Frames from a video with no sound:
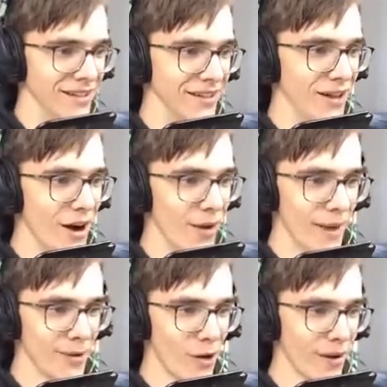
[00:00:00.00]
No,
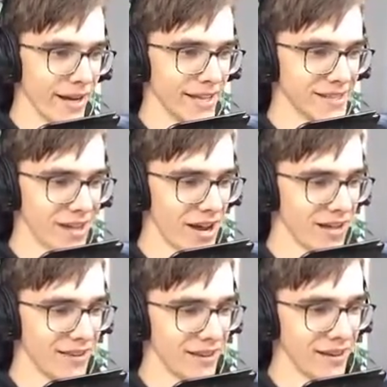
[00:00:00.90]
I'm going
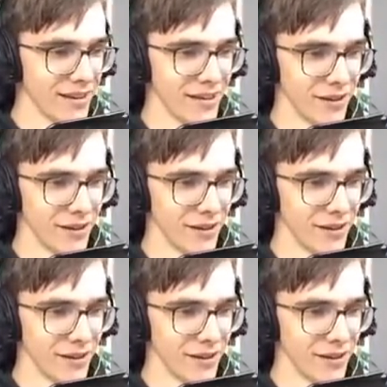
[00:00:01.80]
inside. He